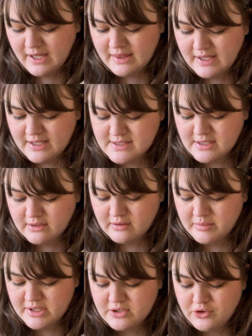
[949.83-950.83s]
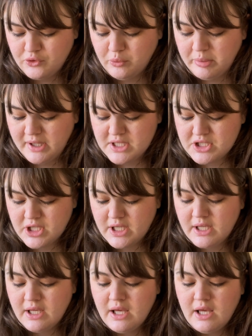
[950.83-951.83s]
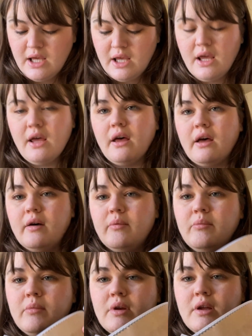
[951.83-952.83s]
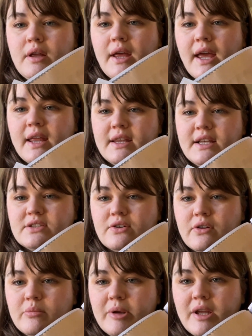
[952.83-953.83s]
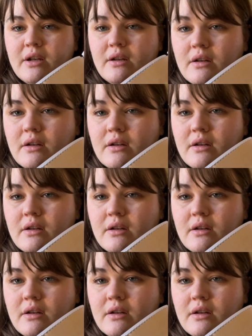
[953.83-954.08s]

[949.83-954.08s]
I think it's a little bit too peachy, and these are they're